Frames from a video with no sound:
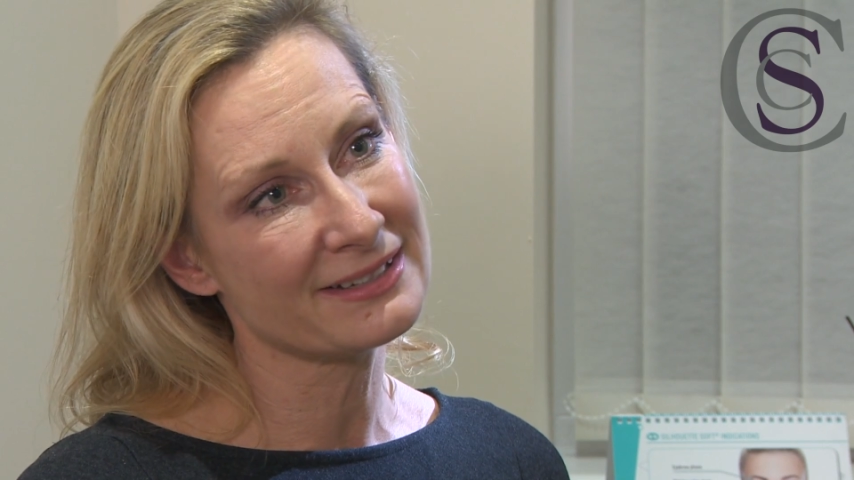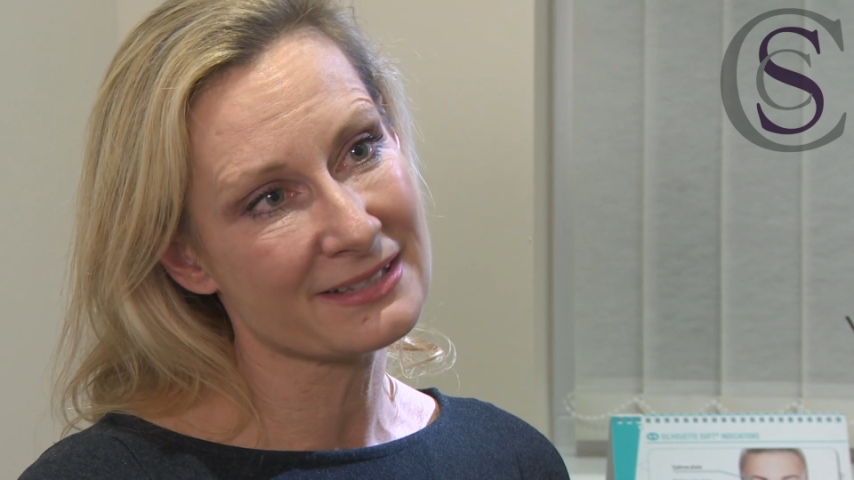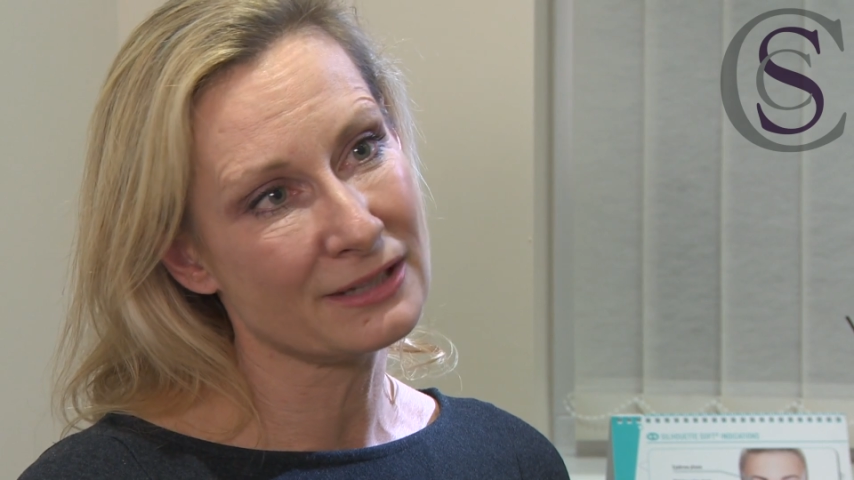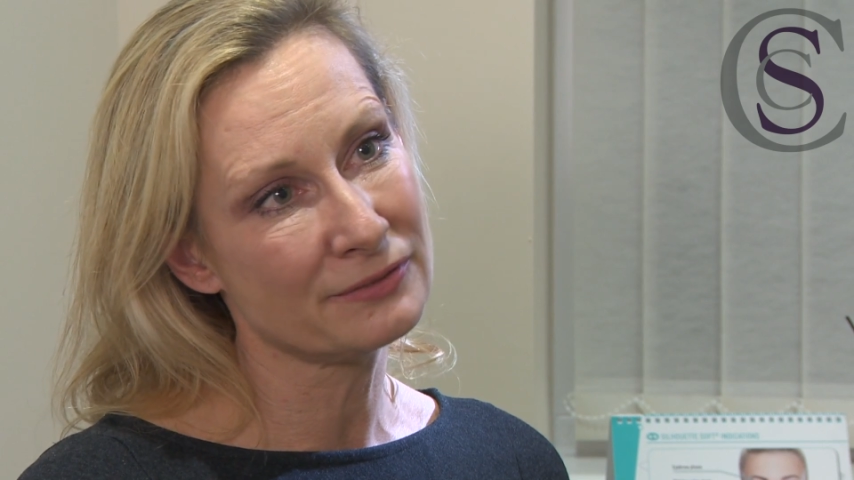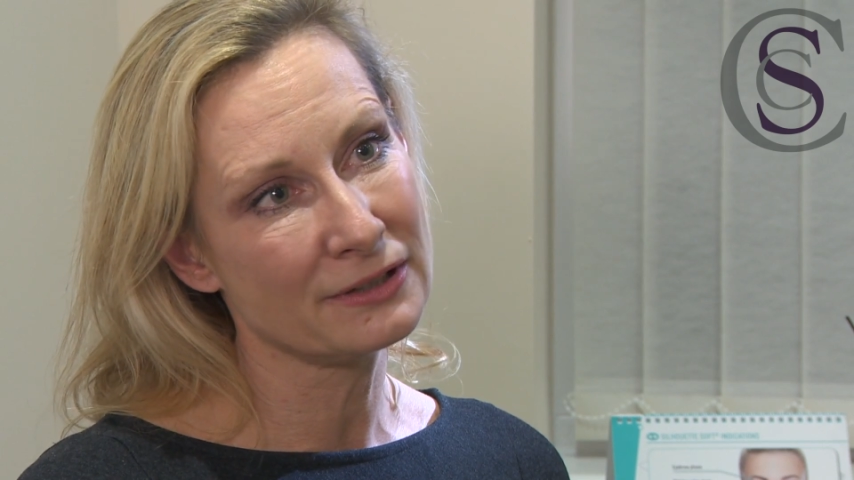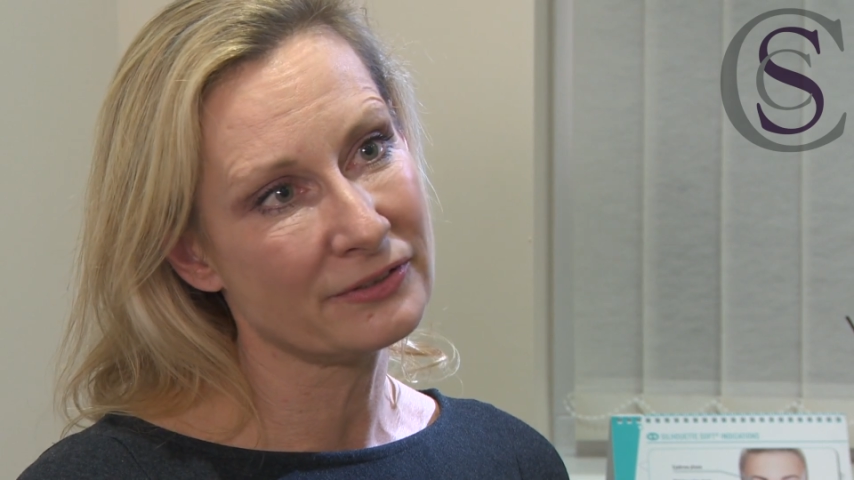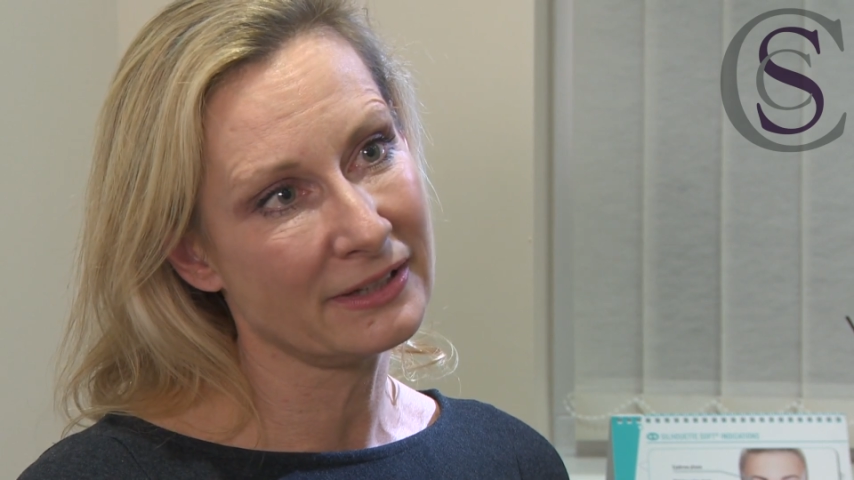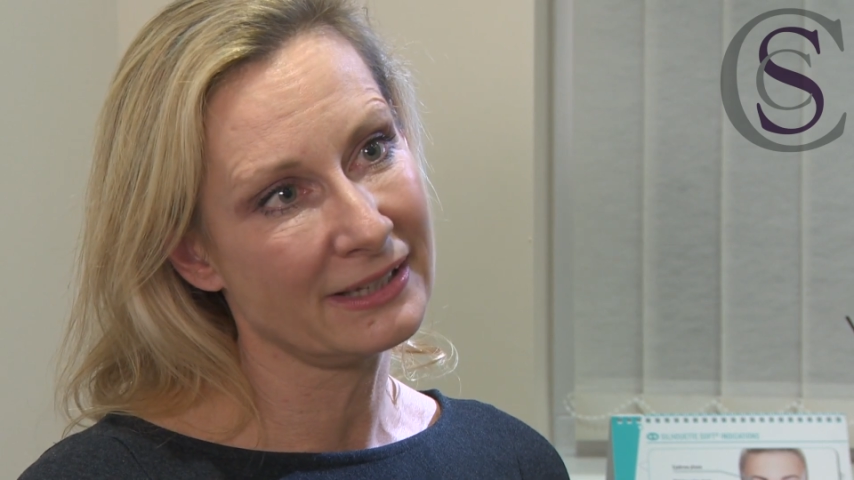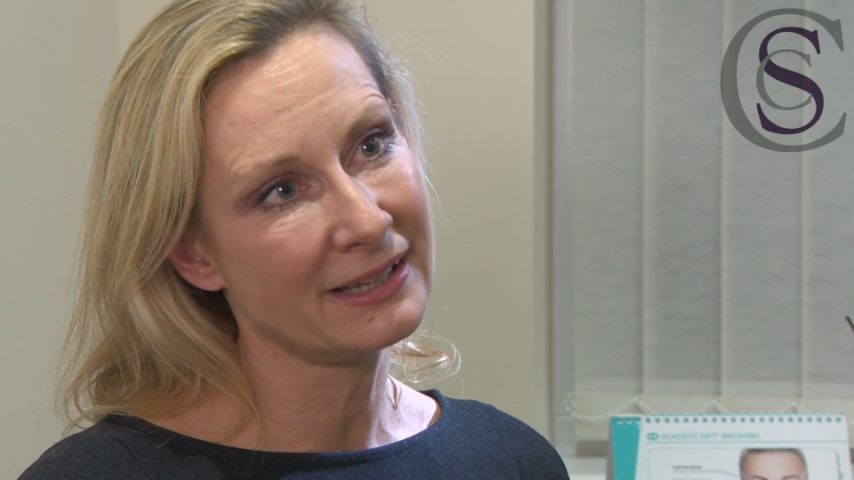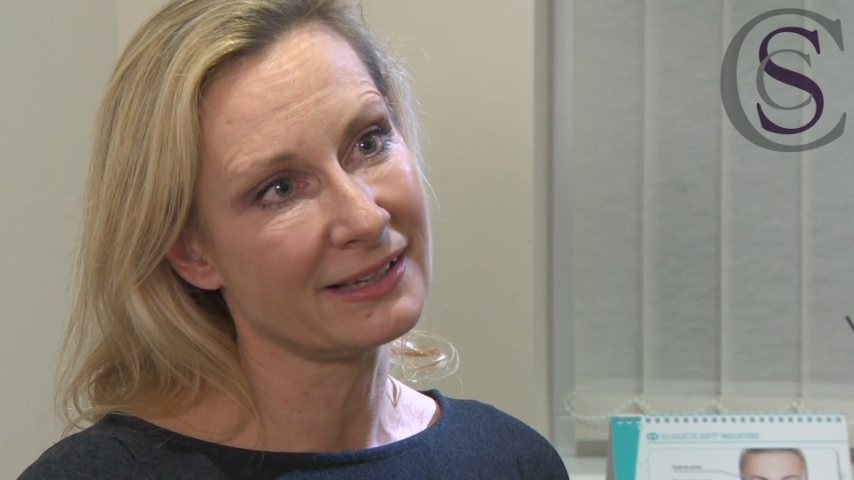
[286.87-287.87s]
yourself over the
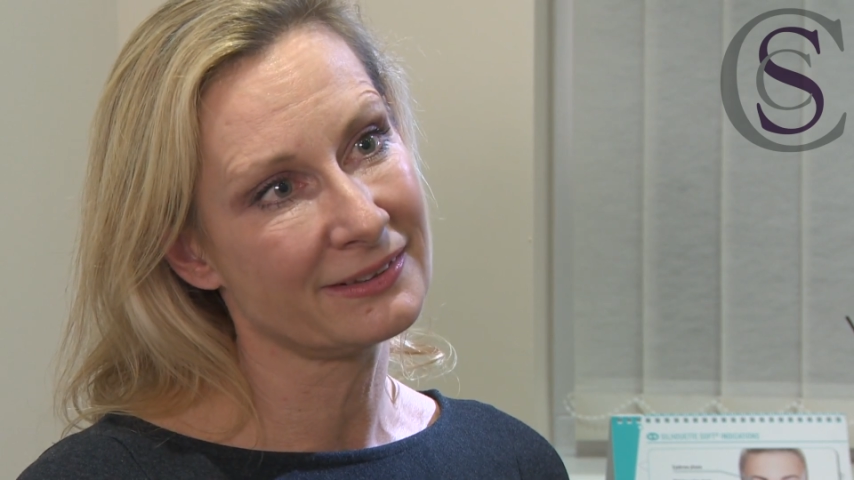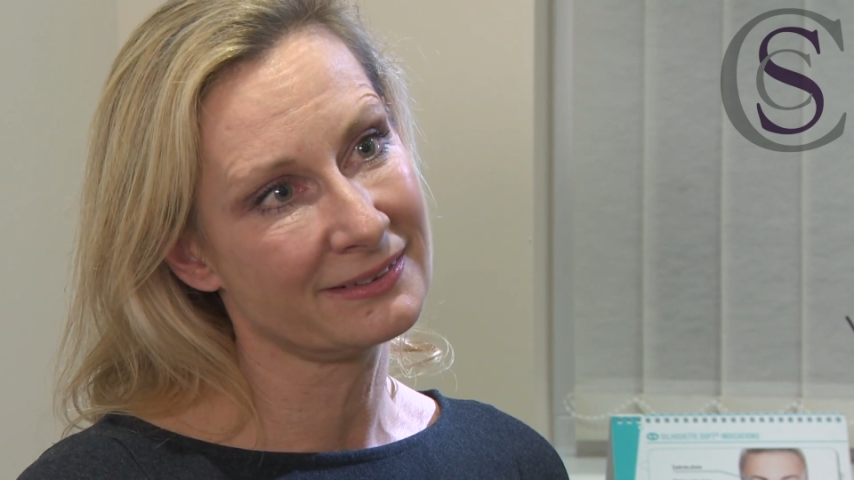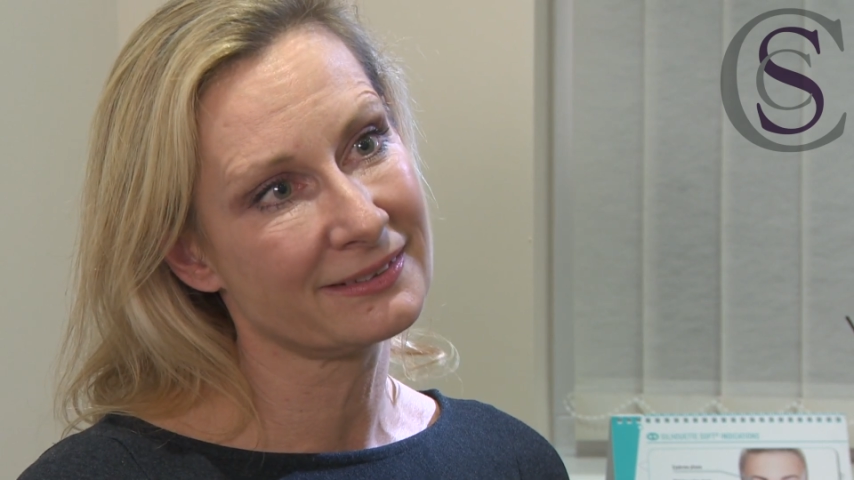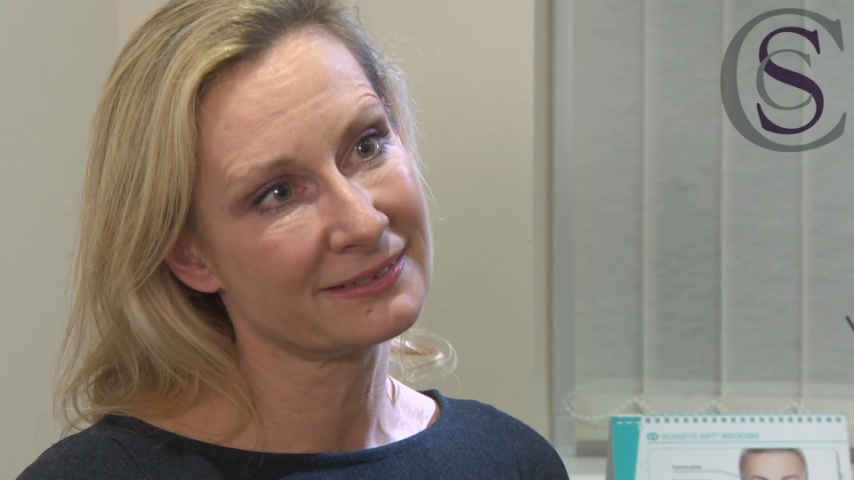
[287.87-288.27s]
years.